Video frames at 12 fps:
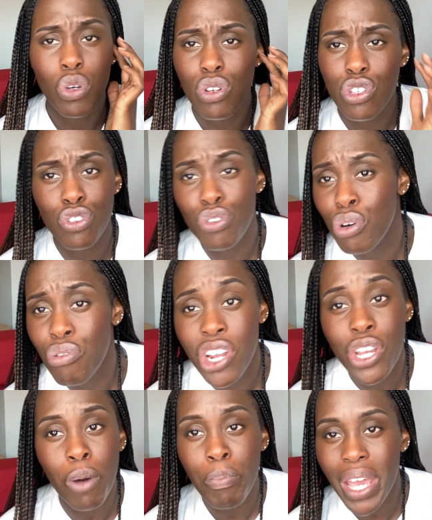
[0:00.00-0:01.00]

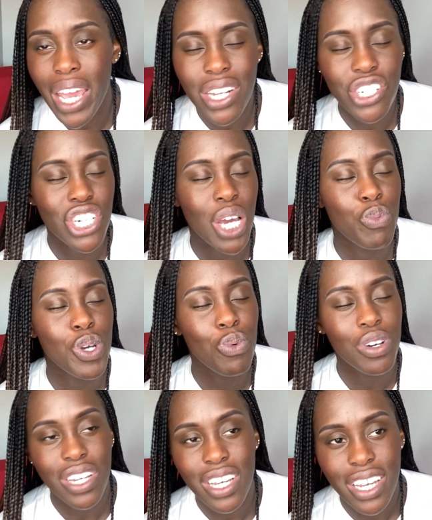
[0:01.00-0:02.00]
story, your pitch, and we
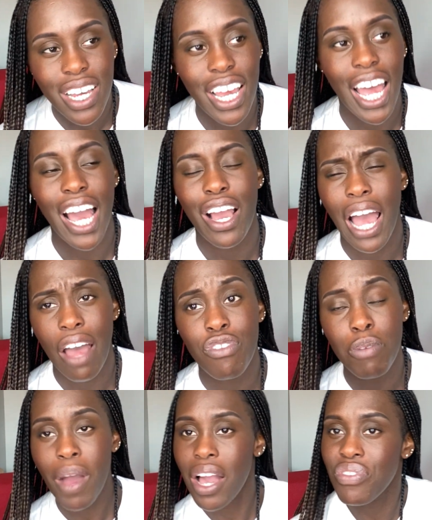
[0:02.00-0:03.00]
want to have
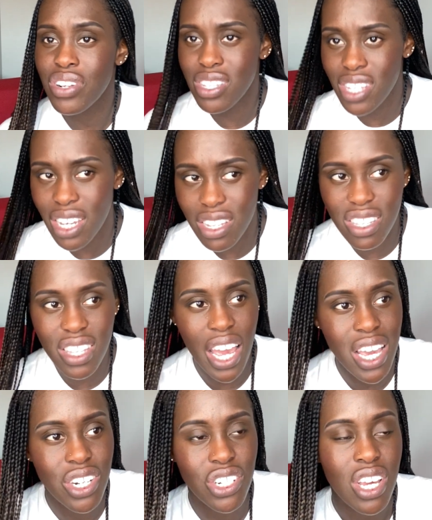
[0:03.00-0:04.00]
you back for the second
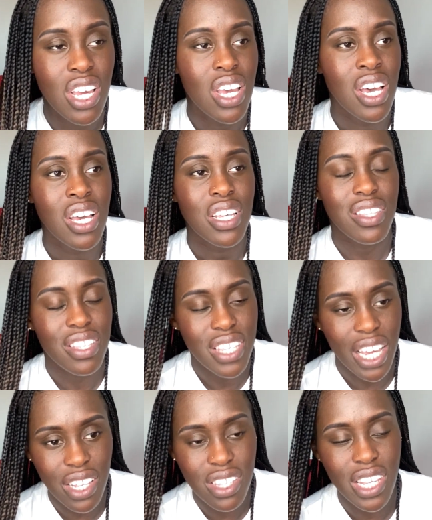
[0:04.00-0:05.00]
stage." So the
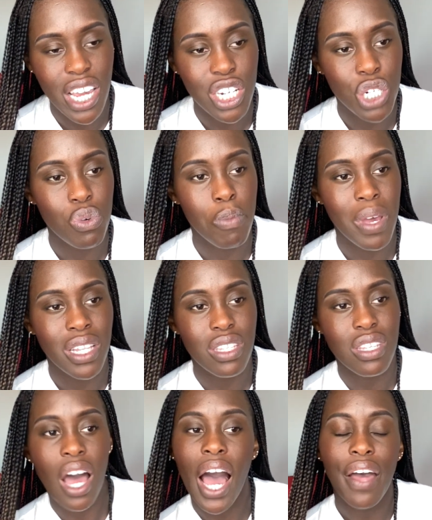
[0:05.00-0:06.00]
second stage, you were meant
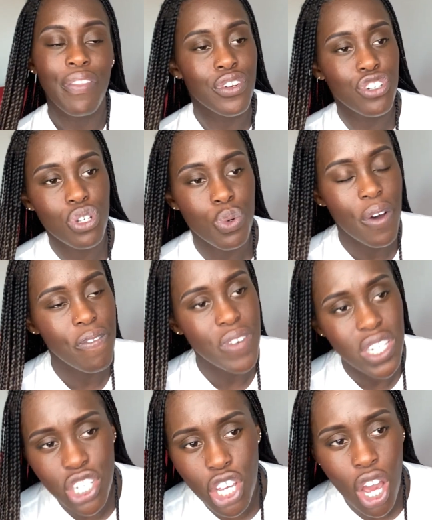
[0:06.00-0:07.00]
to either do a
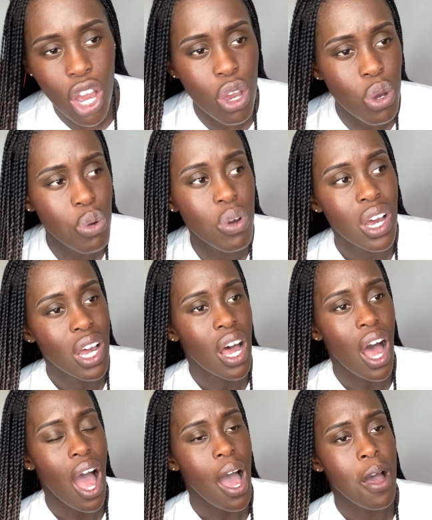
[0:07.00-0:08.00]
video,
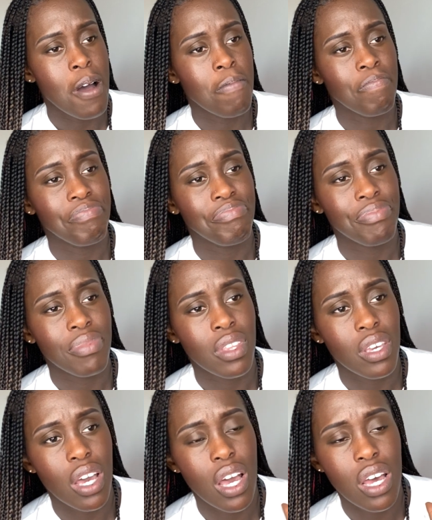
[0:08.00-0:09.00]

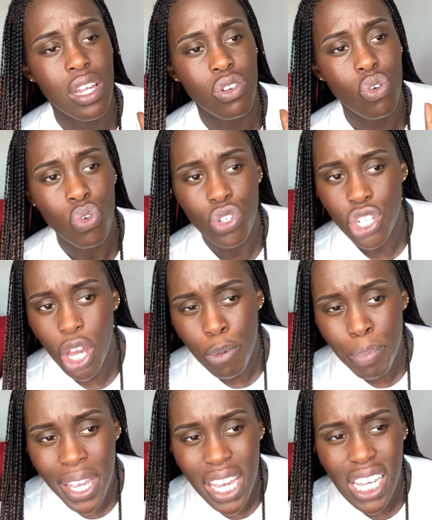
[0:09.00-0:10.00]
an audio
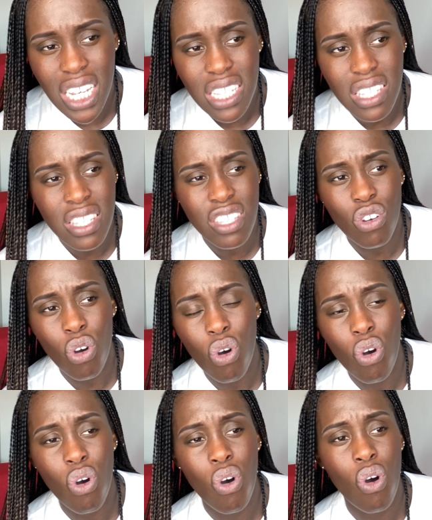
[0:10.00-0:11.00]
piece,
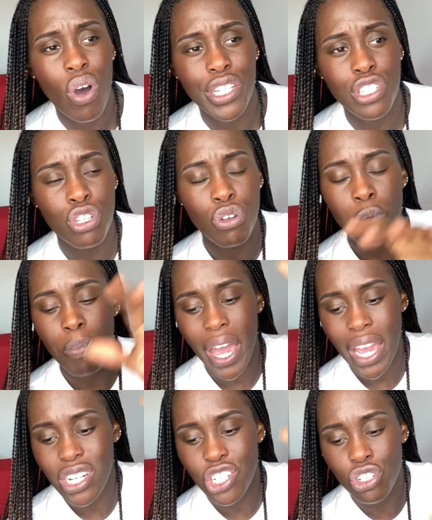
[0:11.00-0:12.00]
or a
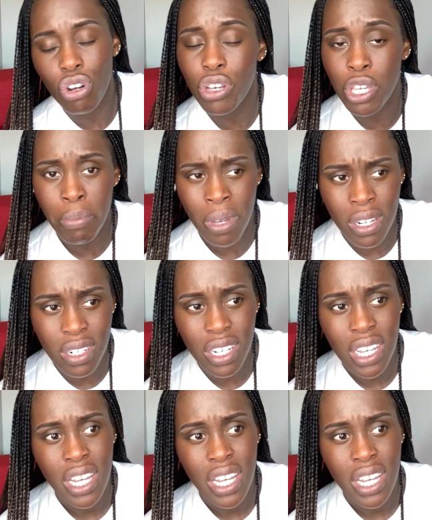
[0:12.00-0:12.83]
2-page document